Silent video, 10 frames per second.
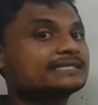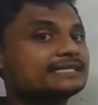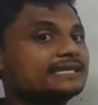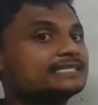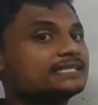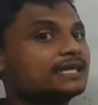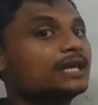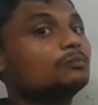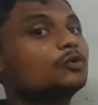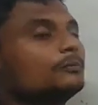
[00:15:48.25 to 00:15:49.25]

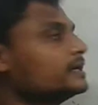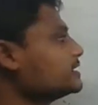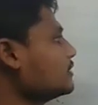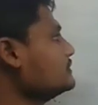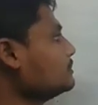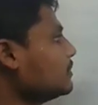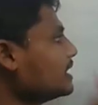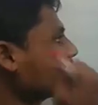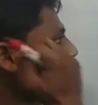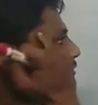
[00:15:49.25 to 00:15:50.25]
seasonal movement of the
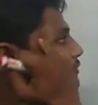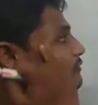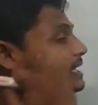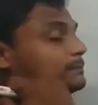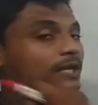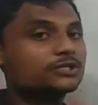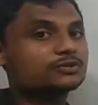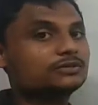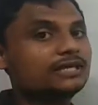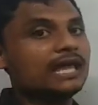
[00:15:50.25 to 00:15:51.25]
birds from one place
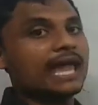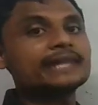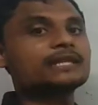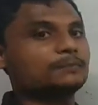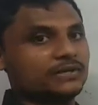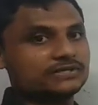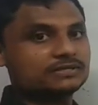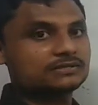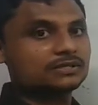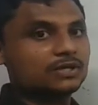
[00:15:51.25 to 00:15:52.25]
to the another
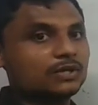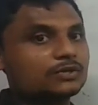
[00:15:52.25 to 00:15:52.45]
place.